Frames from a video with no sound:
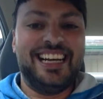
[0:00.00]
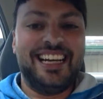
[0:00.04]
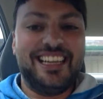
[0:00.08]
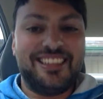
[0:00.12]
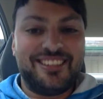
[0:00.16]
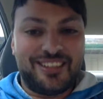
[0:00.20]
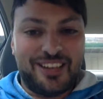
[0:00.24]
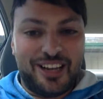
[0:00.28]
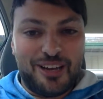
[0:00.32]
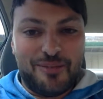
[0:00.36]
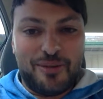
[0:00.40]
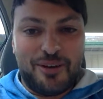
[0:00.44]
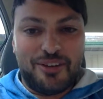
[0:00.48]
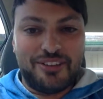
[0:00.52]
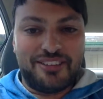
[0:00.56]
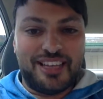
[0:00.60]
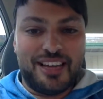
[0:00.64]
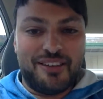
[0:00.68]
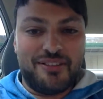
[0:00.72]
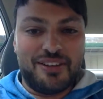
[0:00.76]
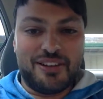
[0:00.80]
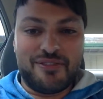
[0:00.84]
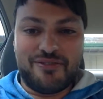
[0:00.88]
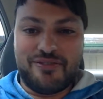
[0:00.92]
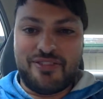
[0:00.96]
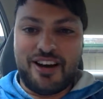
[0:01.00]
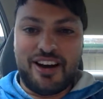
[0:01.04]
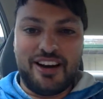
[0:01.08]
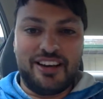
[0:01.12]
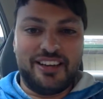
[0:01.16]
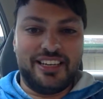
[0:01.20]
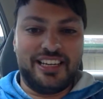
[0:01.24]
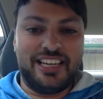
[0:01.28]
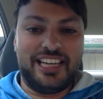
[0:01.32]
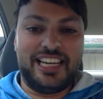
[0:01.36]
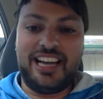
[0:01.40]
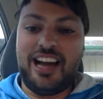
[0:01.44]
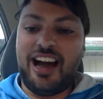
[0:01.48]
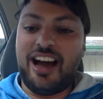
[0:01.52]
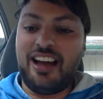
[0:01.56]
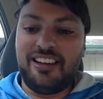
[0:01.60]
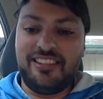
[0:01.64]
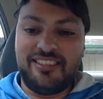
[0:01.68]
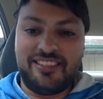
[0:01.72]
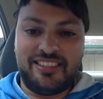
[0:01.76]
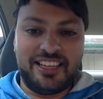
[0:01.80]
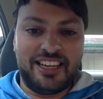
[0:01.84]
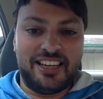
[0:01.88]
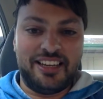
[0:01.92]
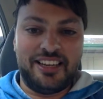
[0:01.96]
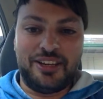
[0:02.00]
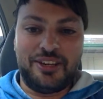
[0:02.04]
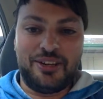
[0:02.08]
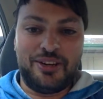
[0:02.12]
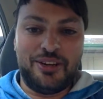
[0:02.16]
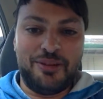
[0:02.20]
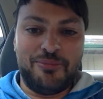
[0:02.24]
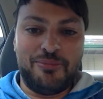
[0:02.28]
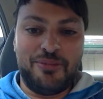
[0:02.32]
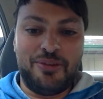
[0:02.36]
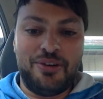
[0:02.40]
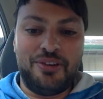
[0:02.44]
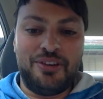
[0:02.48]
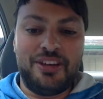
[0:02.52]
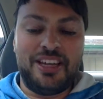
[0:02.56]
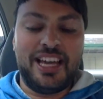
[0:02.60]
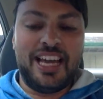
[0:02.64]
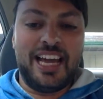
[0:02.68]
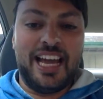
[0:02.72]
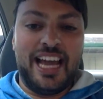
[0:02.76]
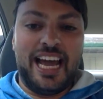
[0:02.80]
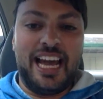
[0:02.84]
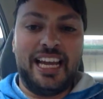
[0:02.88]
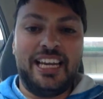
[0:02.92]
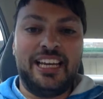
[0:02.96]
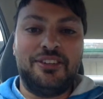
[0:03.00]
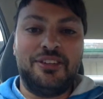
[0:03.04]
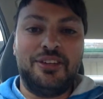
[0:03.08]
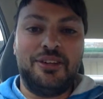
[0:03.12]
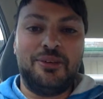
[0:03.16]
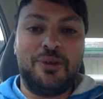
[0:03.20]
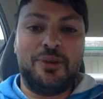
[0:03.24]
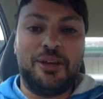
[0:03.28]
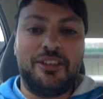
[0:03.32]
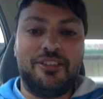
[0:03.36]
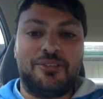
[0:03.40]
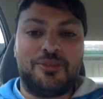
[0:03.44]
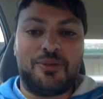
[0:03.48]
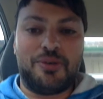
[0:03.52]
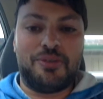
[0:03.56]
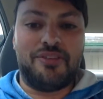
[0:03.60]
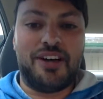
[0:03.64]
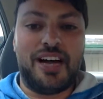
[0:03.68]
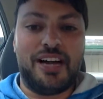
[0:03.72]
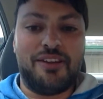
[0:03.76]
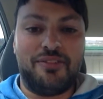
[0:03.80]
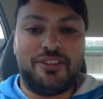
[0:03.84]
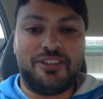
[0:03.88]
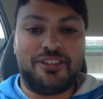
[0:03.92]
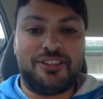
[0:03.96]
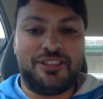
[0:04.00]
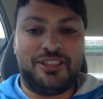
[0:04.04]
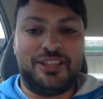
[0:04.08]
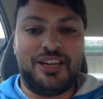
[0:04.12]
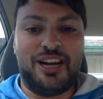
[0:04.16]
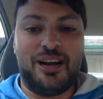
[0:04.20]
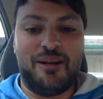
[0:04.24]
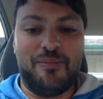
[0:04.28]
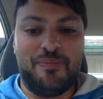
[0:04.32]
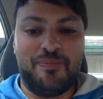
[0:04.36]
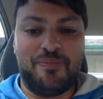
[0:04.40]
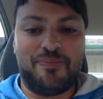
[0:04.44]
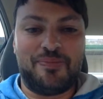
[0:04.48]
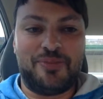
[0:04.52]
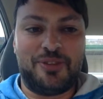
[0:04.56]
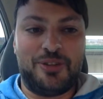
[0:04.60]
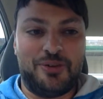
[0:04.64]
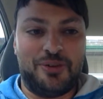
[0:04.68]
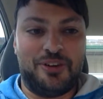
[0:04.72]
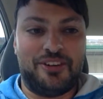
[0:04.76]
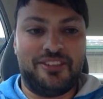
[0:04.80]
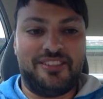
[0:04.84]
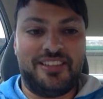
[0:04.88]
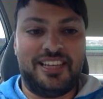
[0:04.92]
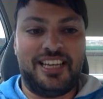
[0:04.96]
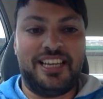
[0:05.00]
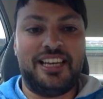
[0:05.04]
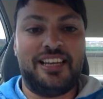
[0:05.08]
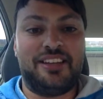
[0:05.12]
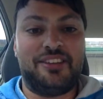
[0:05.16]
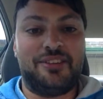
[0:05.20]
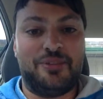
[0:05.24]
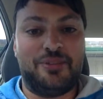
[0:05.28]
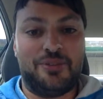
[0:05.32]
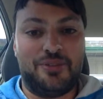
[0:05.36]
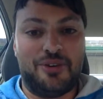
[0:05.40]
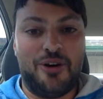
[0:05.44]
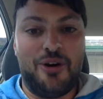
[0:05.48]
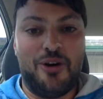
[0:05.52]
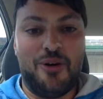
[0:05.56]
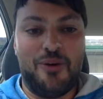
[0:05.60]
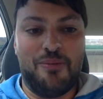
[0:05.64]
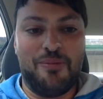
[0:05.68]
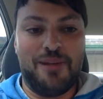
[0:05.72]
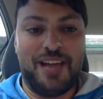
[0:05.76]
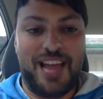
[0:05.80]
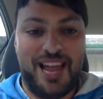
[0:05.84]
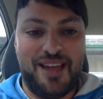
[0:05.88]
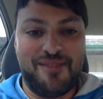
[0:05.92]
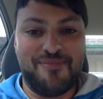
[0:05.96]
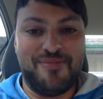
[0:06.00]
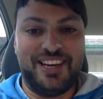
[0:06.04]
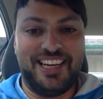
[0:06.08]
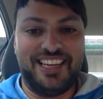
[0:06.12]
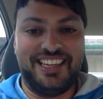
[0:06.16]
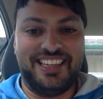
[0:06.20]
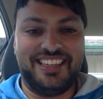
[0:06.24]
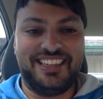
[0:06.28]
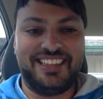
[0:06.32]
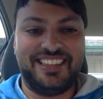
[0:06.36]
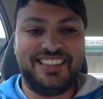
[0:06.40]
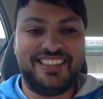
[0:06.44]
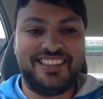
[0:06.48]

It's all about having fun. God is still in a good mood, and he do wants revival to come to our city and to our home. Amen.